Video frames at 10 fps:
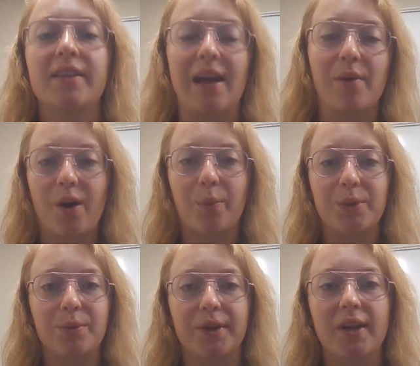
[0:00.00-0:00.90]
that will
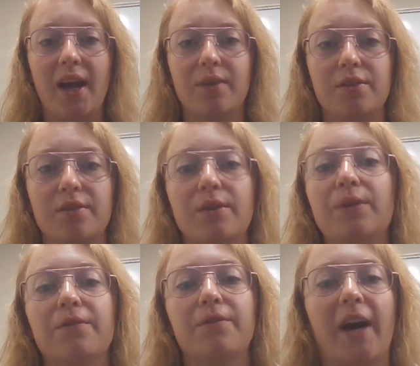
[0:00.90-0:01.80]
help you learn how
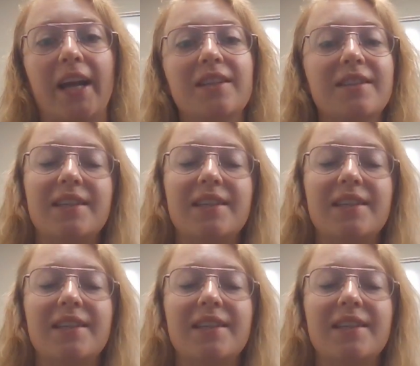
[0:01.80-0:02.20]
to find